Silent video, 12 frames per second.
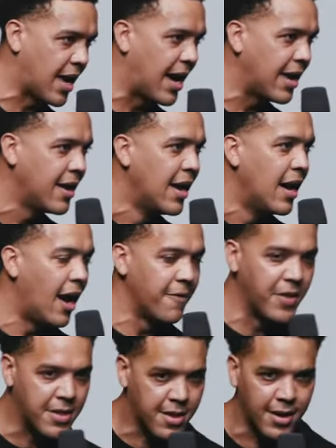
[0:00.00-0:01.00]
side
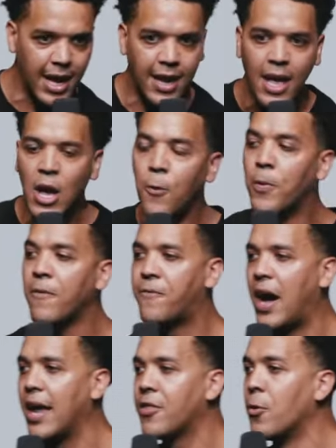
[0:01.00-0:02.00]
of this lake, we
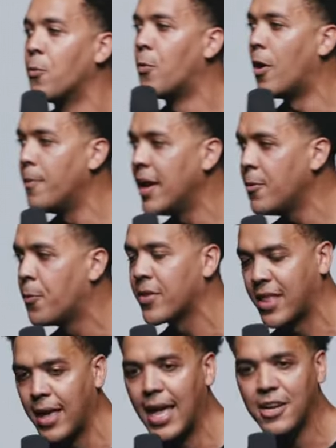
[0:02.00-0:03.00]
find the woman
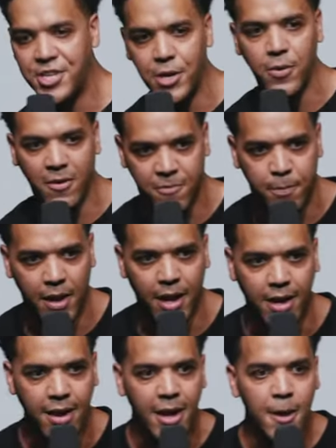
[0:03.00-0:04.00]
with the issue of
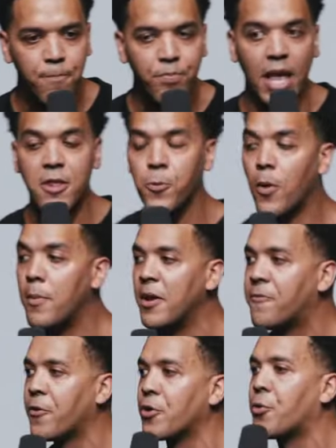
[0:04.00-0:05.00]
blood. This
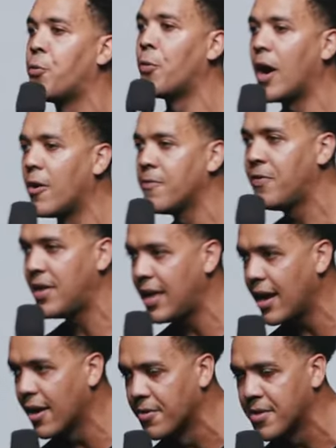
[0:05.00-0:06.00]
woman, for 12
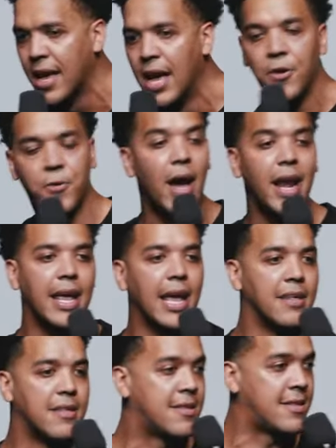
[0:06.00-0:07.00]
years, tried to
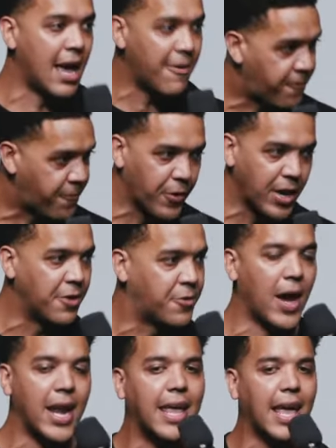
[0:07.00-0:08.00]
get set free,
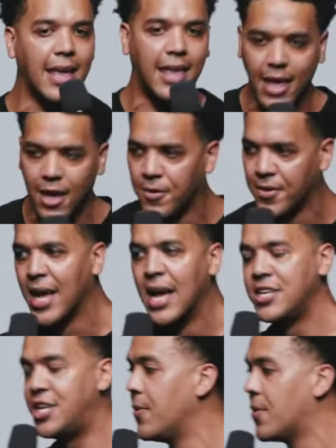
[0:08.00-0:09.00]
tried to get healed.
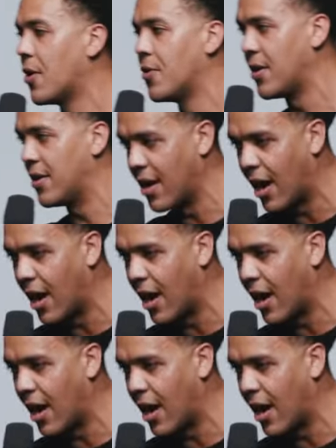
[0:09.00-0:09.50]
She would go to